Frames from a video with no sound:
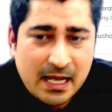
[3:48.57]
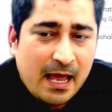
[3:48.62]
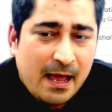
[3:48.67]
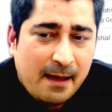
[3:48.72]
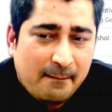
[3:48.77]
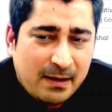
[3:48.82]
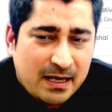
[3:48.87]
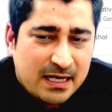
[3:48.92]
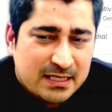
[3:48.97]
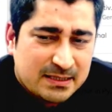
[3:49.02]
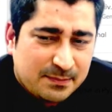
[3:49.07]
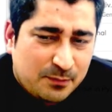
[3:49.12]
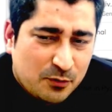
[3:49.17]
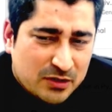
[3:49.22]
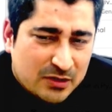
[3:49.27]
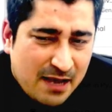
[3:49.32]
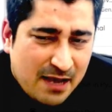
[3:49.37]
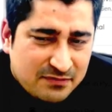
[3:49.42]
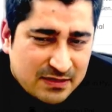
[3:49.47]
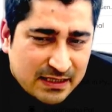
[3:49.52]
But let's suppose I
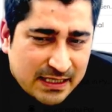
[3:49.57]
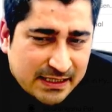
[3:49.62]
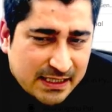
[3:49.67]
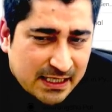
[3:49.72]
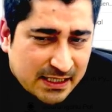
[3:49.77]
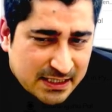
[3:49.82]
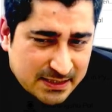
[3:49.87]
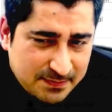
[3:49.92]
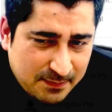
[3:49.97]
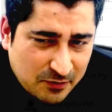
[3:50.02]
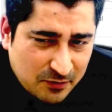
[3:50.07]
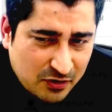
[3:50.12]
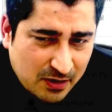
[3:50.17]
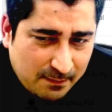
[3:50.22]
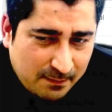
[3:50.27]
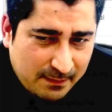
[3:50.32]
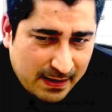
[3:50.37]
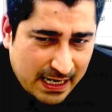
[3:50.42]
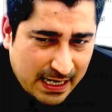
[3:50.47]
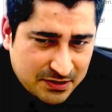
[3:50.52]
have selected this particular
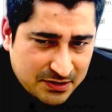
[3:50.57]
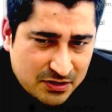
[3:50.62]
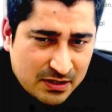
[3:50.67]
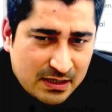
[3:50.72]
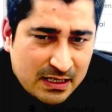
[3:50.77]
batch.